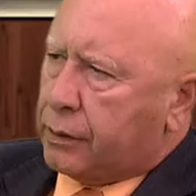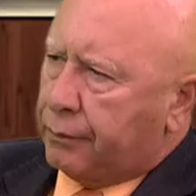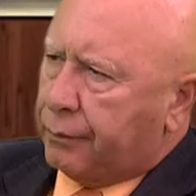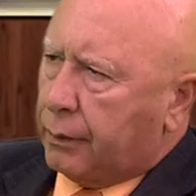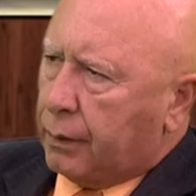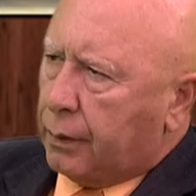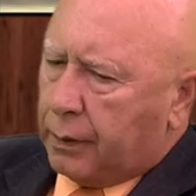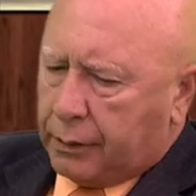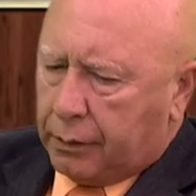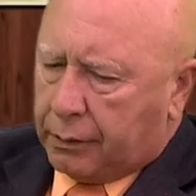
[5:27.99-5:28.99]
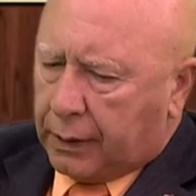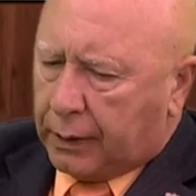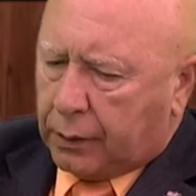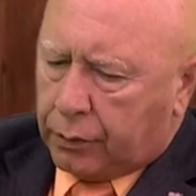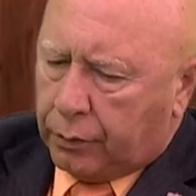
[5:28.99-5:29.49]
have, you said
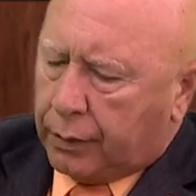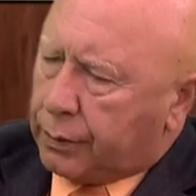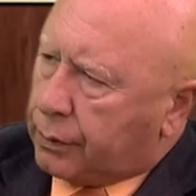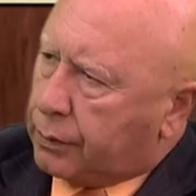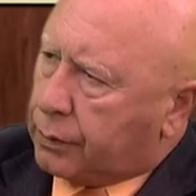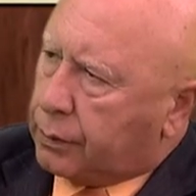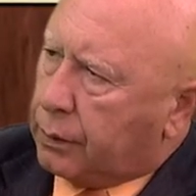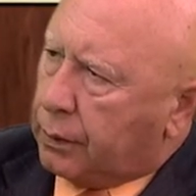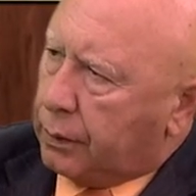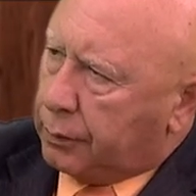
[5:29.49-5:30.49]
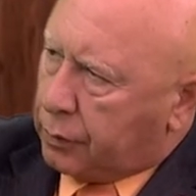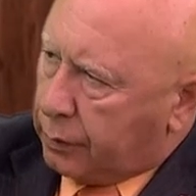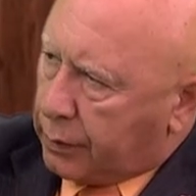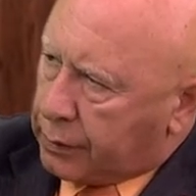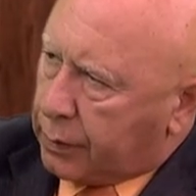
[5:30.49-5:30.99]
that 2
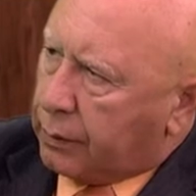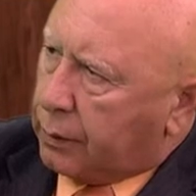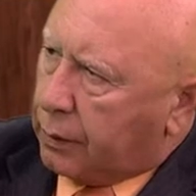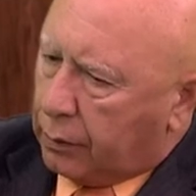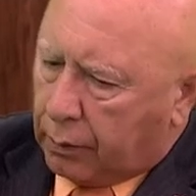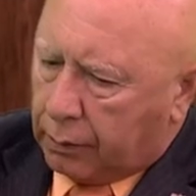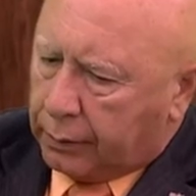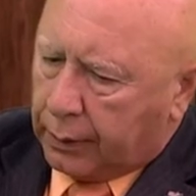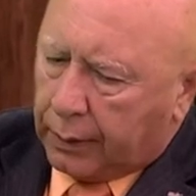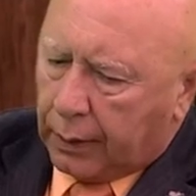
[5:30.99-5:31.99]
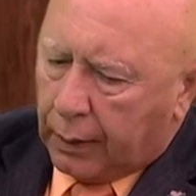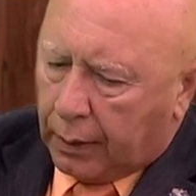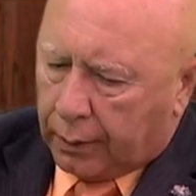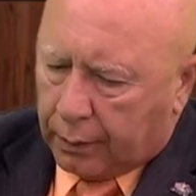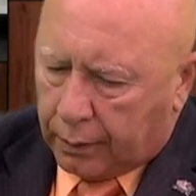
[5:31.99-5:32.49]
years you hold the
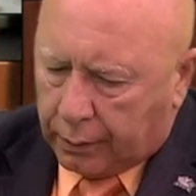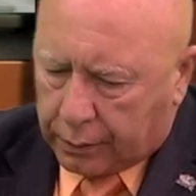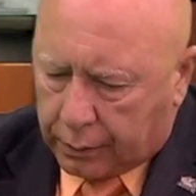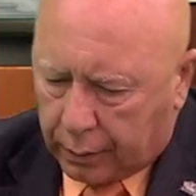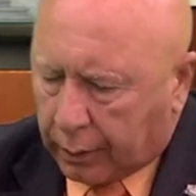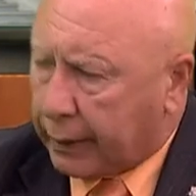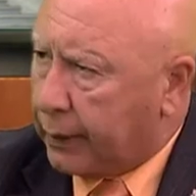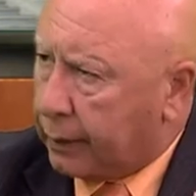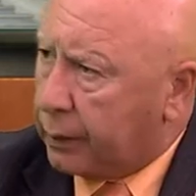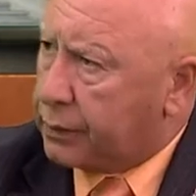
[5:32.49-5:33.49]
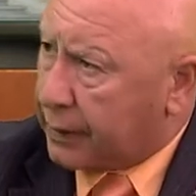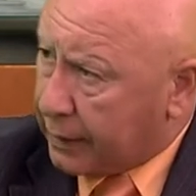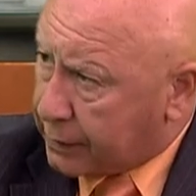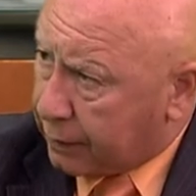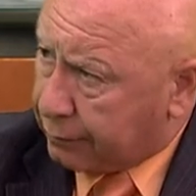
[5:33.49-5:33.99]
young lady
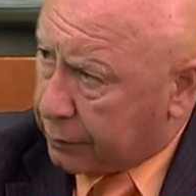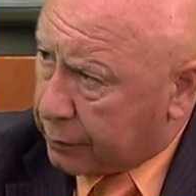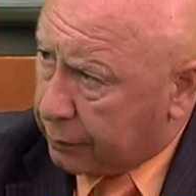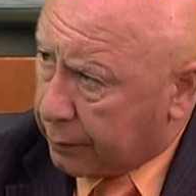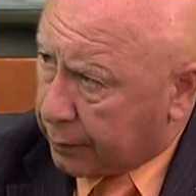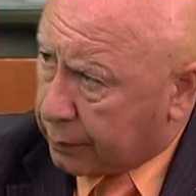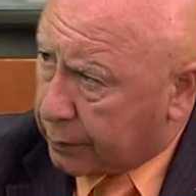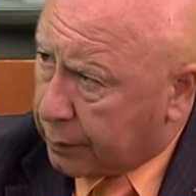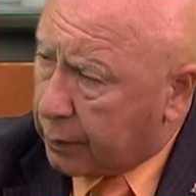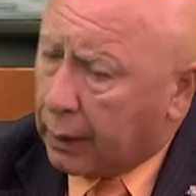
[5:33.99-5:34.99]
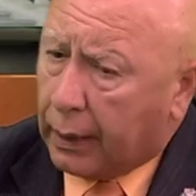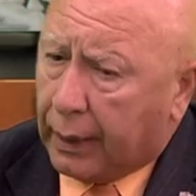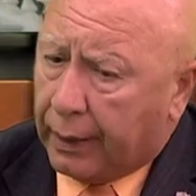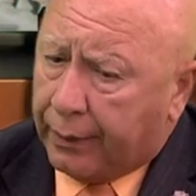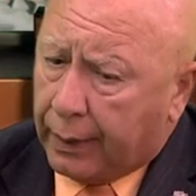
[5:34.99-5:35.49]
stays there for 2 years,
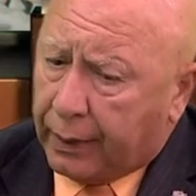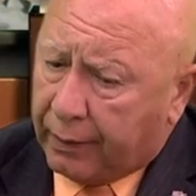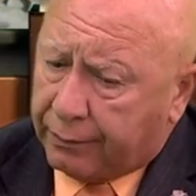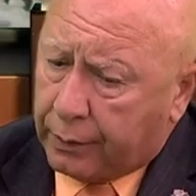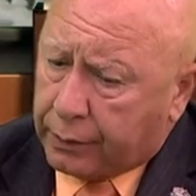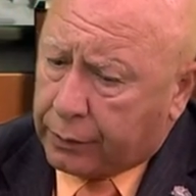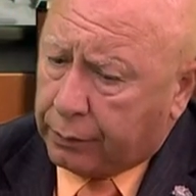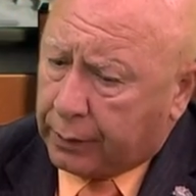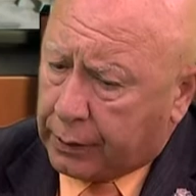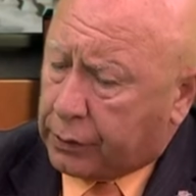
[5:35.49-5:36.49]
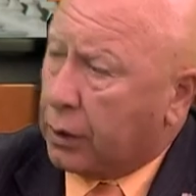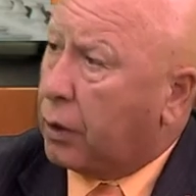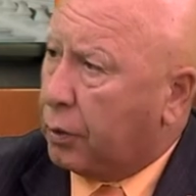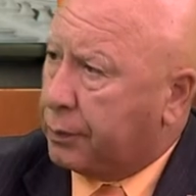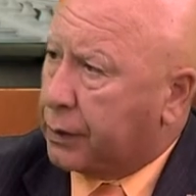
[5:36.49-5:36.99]
and then after the 2 years you
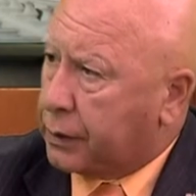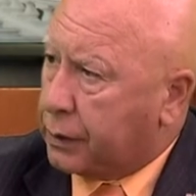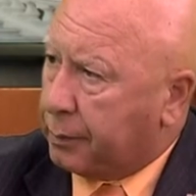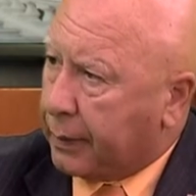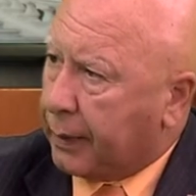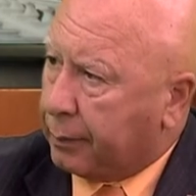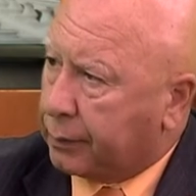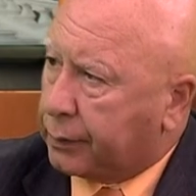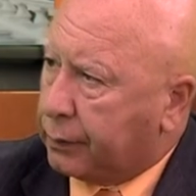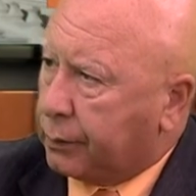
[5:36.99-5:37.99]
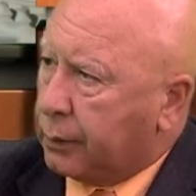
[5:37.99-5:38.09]
hope that she'll be able to